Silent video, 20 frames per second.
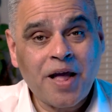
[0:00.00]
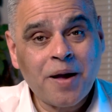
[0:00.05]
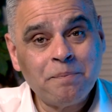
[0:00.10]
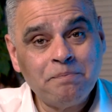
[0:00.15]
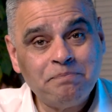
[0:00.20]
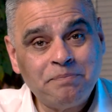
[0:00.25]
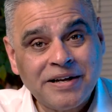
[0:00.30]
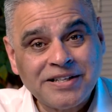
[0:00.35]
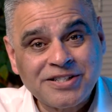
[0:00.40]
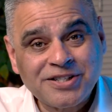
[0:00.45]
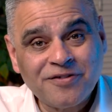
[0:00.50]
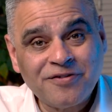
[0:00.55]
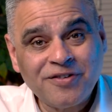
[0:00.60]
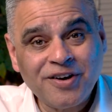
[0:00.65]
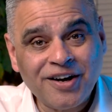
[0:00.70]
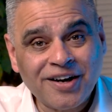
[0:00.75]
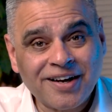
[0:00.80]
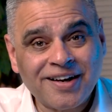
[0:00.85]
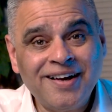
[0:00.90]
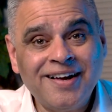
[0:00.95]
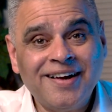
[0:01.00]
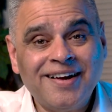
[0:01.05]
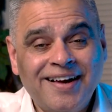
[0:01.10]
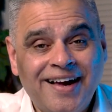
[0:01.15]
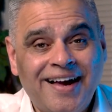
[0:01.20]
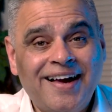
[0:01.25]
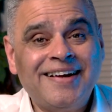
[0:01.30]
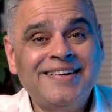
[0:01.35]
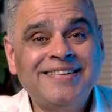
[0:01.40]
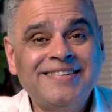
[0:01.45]
Best of luck,
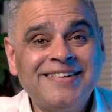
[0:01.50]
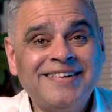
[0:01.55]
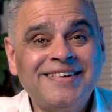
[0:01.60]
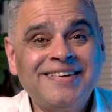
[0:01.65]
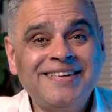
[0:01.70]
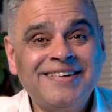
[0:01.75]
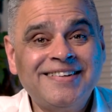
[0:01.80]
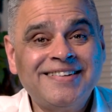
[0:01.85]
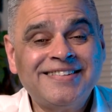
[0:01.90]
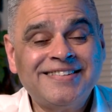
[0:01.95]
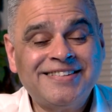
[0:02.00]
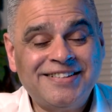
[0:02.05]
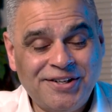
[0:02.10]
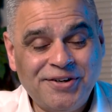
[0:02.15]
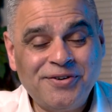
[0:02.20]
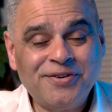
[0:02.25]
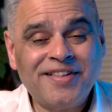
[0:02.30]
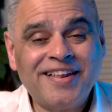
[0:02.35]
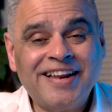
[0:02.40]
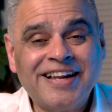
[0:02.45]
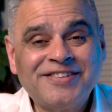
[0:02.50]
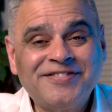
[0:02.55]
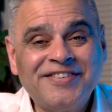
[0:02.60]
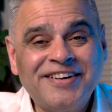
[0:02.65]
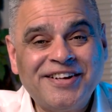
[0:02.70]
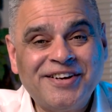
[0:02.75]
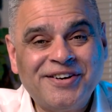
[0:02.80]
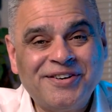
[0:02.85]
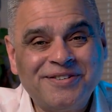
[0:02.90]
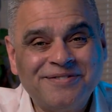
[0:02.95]
and see you in the next
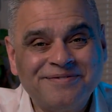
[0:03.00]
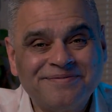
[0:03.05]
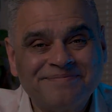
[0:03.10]
video.